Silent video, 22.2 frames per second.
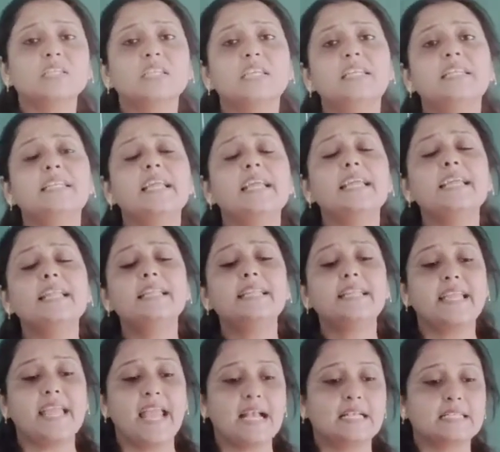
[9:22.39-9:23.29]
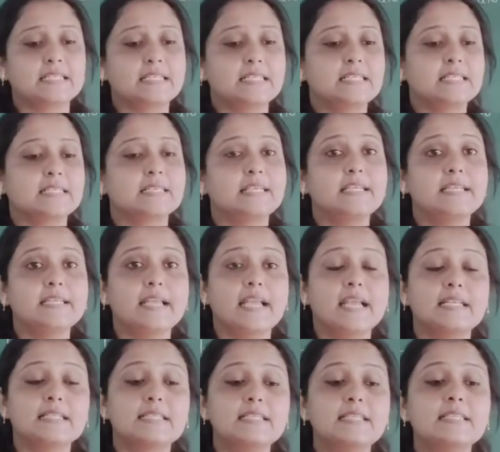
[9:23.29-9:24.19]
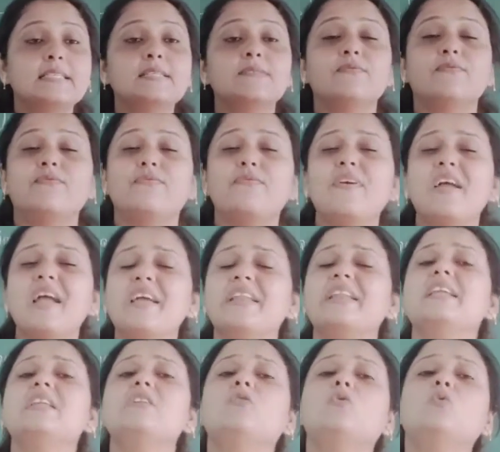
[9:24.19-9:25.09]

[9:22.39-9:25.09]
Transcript: And in gases very